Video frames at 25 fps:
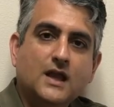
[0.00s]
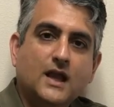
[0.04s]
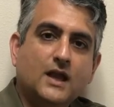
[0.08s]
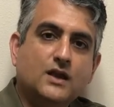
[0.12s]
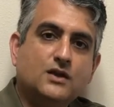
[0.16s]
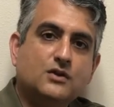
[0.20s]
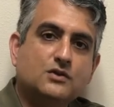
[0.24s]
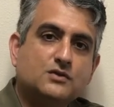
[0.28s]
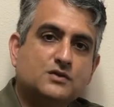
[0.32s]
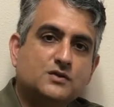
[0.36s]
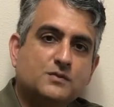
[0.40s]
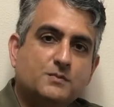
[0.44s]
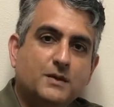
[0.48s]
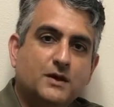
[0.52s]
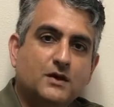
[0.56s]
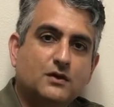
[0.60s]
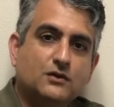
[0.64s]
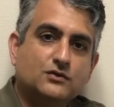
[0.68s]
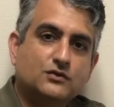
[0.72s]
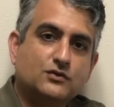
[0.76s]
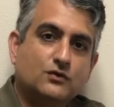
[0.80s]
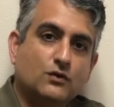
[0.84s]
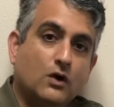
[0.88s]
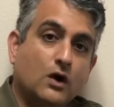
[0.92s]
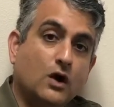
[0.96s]
and your
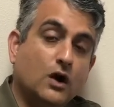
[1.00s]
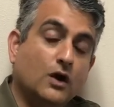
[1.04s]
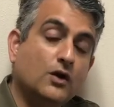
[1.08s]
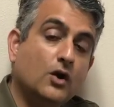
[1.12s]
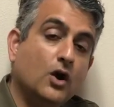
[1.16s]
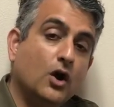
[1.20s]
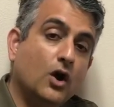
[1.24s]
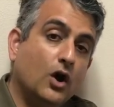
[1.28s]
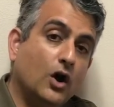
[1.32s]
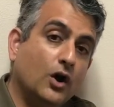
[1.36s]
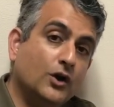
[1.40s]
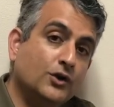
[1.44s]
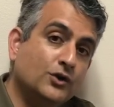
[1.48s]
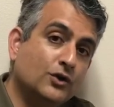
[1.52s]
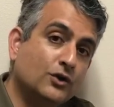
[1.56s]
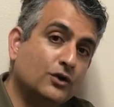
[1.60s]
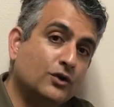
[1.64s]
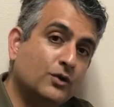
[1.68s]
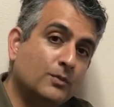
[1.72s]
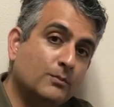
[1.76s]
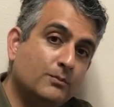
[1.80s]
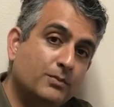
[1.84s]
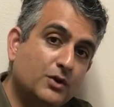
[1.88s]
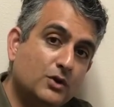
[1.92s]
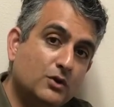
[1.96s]
speakers are on your
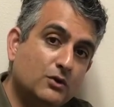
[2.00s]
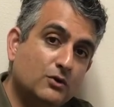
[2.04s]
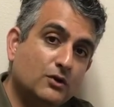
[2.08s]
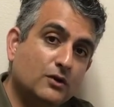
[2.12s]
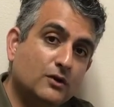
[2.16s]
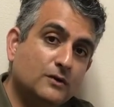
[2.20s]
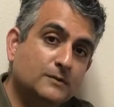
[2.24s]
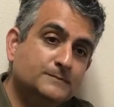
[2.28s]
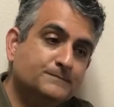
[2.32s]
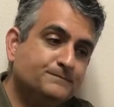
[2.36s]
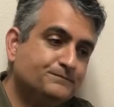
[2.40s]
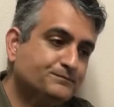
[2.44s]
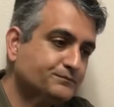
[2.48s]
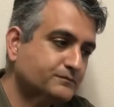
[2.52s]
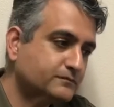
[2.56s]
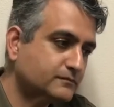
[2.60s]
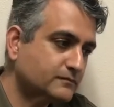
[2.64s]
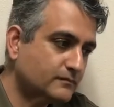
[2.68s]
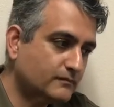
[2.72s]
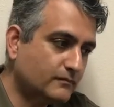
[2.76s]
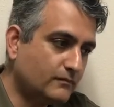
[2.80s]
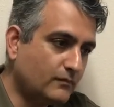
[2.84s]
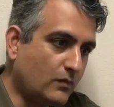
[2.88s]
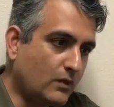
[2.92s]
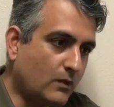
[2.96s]
computer
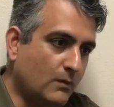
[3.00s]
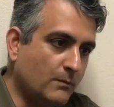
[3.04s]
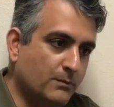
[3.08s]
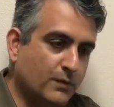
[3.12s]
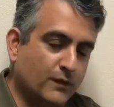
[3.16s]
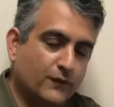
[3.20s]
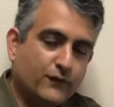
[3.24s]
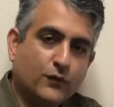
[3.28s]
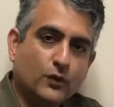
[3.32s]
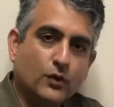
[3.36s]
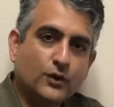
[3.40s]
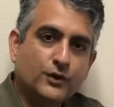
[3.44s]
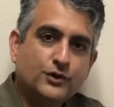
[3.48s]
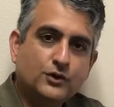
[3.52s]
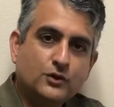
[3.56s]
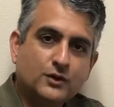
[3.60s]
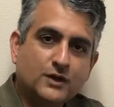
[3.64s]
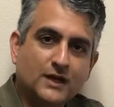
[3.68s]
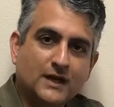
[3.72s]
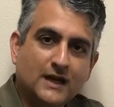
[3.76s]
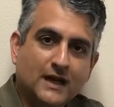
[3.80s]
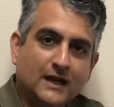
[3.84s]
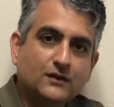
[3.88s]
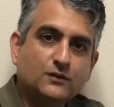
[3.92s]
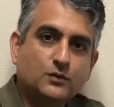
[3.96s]
before you
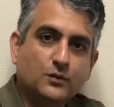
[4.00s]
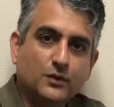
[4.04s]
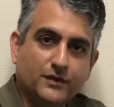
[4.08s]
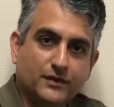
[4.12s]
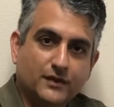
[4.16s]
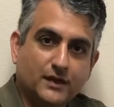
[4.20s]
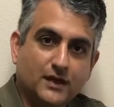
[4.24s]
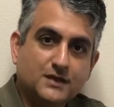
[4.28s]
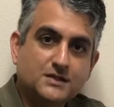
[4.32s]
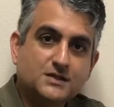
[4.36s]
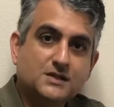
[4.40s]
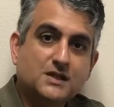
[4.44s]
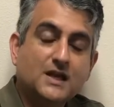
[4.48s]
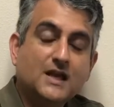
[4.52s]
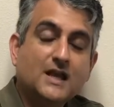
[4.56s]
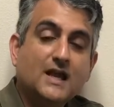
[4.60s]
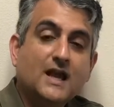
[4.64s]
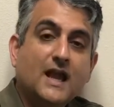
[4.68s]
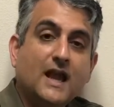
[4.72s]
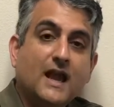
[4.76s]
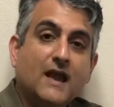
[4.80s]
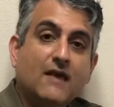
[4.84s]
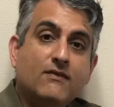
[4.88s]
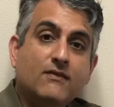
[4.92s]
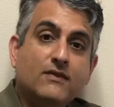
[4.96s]
connect with us.
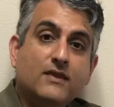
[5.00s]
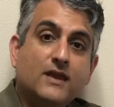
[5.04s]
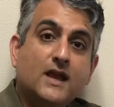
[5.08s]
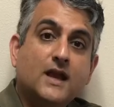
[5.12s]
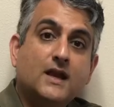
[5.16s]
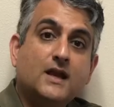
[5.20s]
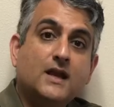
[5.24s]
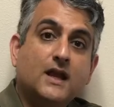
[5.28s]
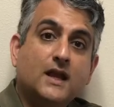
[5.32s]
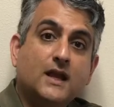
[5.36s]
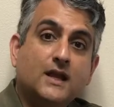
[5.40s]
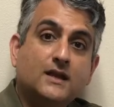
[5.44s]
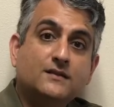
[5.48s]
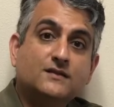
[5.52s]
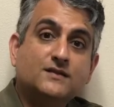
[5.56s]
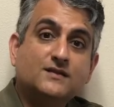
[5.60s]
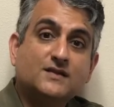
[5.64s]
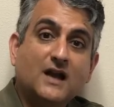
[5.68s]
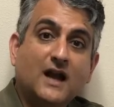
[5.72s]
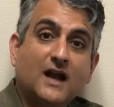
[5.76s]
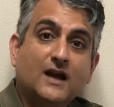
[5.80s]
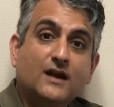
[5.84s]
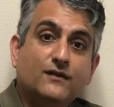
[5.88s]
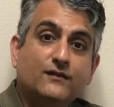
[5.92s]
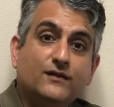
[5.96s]
And then
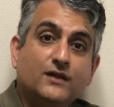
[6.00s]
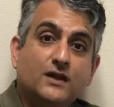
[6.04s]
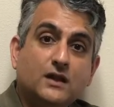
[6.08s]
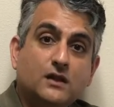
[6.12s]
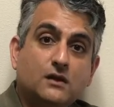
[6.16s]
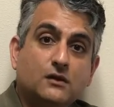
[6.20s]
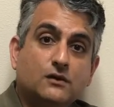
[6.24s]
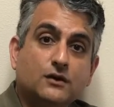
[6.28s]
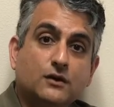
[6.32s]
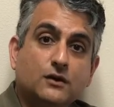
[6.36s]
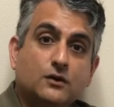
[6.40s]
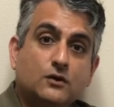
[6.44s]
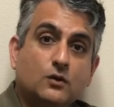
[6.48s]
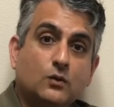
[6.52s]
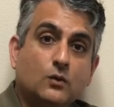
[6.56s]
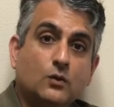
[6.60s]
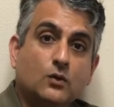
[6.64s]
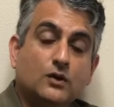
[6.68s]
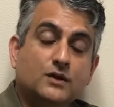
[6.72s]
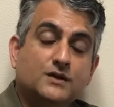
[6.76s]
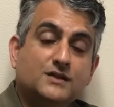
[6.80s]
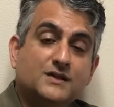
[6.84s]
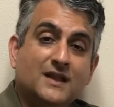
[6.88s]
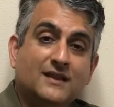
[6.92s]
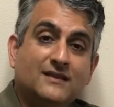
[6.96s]
inside of
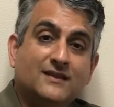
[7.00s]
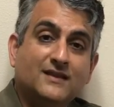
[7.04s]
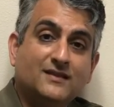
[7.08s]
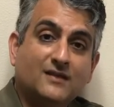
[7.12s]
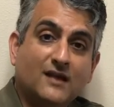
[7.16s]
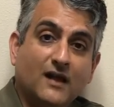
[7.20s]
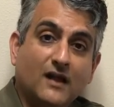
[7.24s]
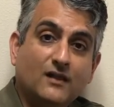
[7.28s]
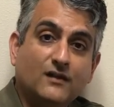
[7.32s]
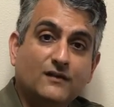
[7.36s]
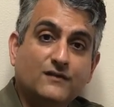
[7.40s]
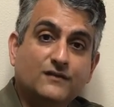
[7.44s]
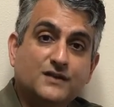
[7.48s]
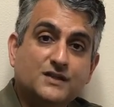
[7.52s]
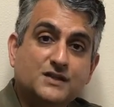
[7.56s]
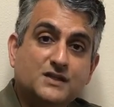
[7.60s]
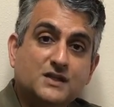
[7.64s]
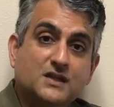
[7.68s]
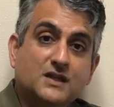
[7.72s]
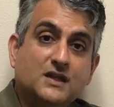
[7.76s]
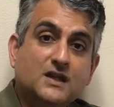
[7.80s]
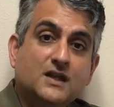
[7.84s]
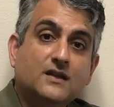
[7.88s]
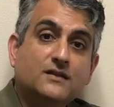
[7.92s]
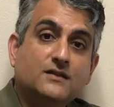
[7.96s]
eClinicalWorks and the
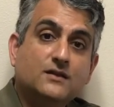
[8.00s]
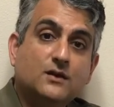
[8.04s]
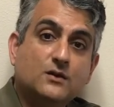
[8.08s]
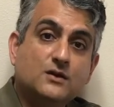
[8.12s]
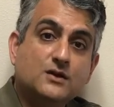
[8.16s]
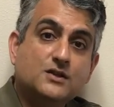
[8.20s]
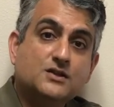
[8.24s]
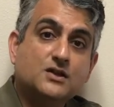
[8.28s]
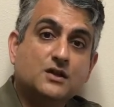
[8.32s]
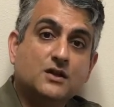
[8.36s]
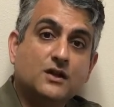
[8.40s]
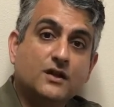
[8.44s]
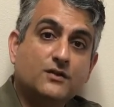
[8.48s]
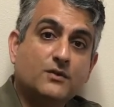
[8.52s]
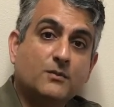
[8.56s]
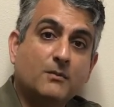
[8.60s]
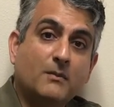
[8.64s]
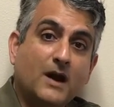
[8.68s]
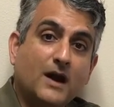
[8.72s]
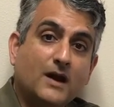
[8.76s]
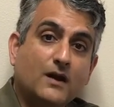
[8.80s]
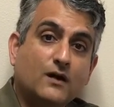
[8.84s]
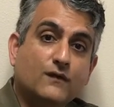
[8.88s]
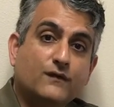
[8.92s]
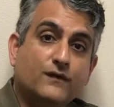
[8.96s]
Televisit, there is another
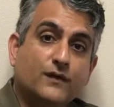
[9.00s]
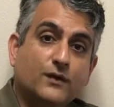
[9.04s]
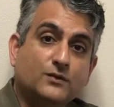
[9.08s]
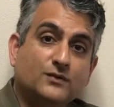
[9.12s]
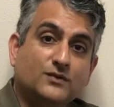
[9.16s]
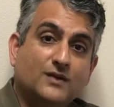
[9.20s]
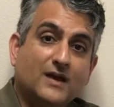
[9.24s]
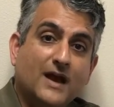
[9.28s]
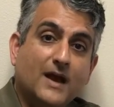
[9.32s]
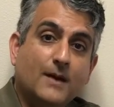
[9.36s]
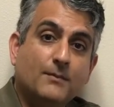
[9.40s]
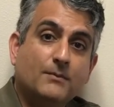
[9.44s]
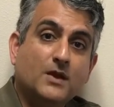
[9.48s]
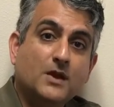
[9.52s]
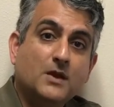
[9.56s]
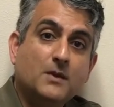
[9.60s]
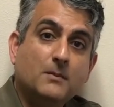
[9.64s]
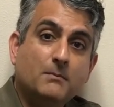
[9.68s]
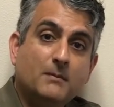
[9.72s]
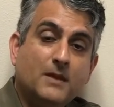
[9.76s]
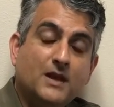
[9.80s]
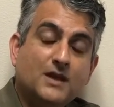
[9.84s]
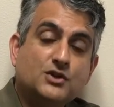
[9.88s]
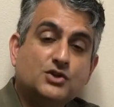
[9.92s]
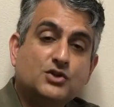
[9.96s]
microphone tab.
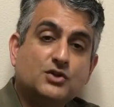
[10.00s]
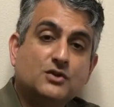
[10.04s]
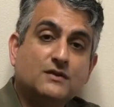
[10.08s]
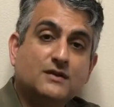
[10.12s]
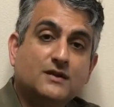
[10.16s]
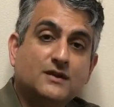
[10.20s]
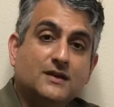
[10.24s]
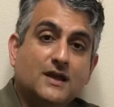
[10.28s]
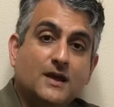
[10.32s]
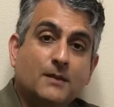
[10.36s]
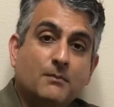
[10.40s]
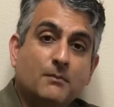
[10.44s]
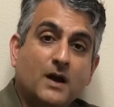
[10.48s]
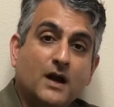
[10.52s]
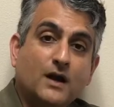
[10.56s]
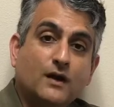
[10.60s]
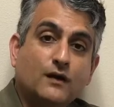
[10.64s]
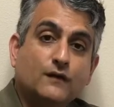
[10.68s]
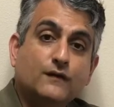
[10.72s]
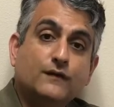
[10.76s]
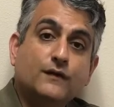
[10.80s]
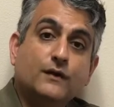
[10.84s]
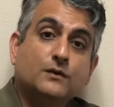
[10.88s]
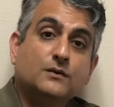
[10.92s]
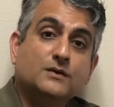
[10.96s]
Make sure that that
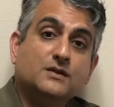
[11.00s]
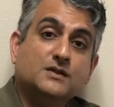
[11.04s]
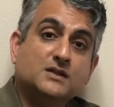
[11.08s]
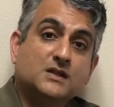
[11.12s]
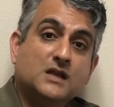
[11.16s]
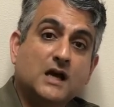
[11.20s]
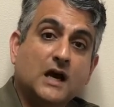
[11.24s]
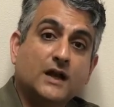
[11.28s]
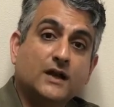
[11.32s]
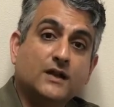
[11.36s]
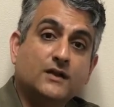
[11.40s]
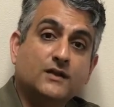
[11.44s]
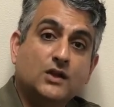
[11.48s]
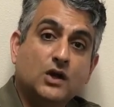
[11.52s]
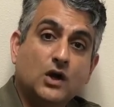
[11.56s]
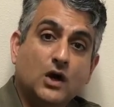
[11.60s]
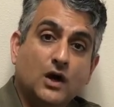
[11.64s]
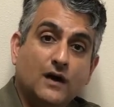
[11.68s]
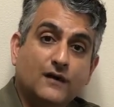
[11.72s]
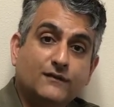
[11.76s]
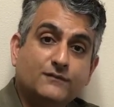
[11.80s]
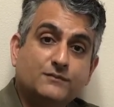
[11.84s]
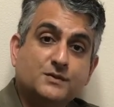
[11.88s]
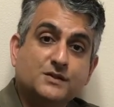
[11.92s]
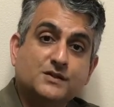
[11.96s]
microphone is not in the
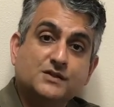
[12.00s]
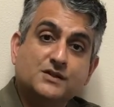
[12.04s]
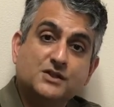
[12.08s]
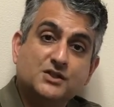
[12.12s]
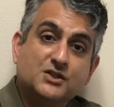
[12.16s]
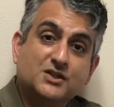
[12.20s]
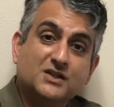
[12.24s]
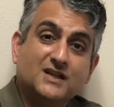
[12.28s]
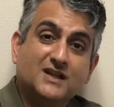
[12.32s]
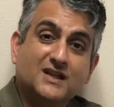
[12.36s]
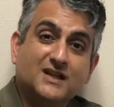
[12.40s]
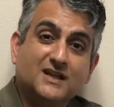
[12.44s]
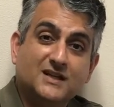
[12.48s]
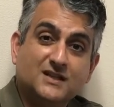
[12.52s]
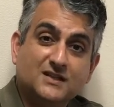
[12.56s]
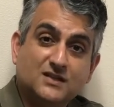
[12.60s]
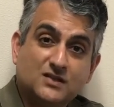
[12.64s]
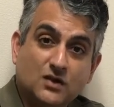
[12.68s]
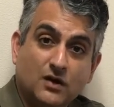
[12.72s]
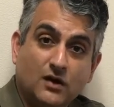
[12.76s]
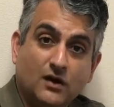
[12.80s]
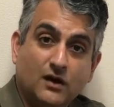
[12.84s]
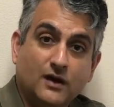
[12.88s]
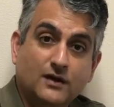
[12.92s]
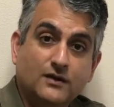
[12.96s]
off position and it's
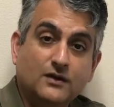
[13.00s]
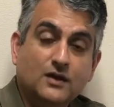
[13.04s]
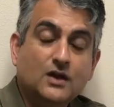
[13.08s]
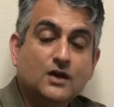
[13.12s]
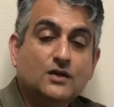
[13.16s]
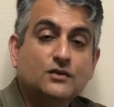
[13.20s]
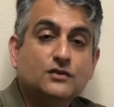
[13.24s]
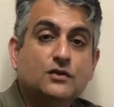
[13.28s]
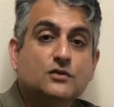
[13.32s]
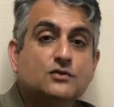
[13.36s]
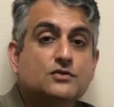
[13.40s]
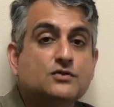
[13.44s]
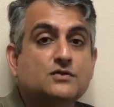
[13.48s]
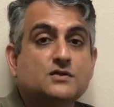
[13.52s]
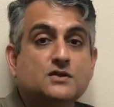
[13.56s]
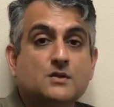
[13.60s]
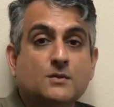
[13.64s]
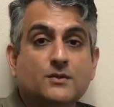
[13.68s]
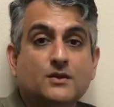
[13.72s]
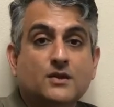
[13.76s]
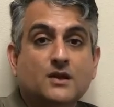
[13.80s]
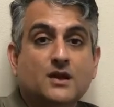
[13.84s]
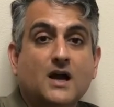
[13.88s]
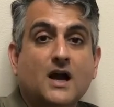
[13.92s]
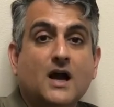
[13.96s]
on. Those are some
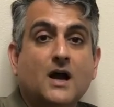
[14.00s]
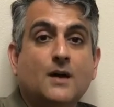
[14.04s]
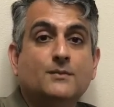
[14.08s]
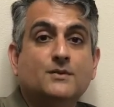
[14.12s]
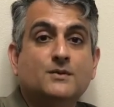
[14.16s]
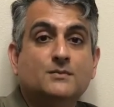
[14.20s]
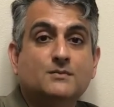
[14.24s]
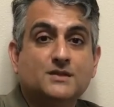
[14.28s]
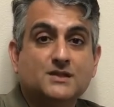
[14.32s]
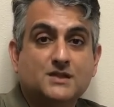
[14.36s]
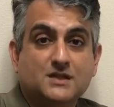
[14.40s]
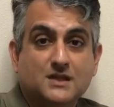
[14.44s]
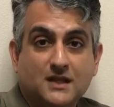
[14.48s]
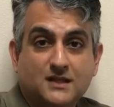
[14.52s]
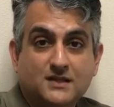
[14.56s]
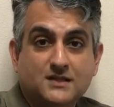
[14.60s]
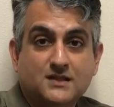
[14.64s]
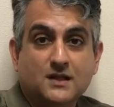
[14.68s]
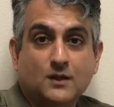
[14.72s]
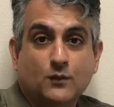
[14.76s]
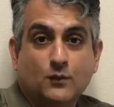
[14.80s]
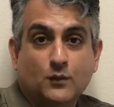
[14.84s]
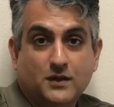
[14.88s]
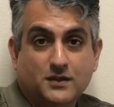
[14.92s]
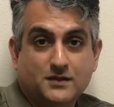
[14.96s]
of the common mistakes
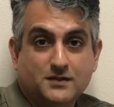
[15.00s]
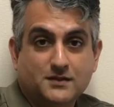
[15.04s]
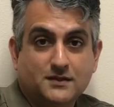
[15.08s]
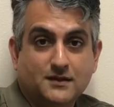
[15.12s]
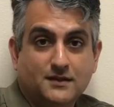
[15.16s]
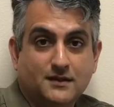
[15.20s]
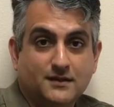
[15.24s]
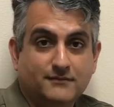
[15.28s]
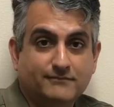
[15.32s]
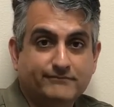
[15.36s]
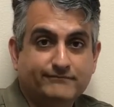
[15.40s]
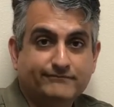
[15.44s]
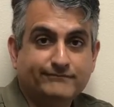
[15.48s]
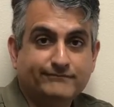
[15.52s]
that we see.